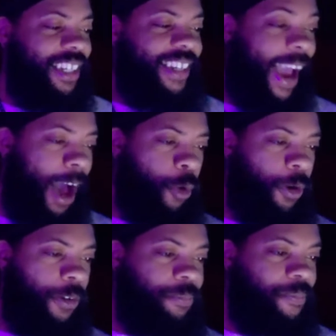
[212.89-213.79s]

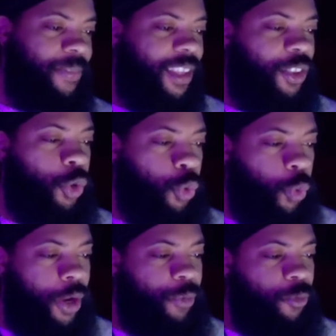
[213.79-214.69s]
Coward. The
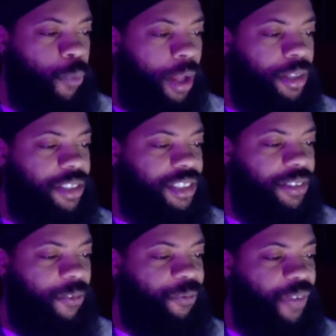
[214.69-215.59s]
grieving relatives of
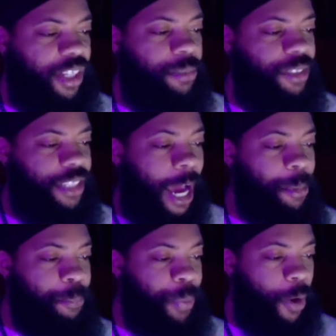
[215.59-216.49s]
the victims
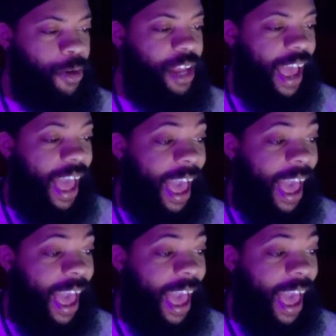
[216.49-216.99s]
Dobby burned to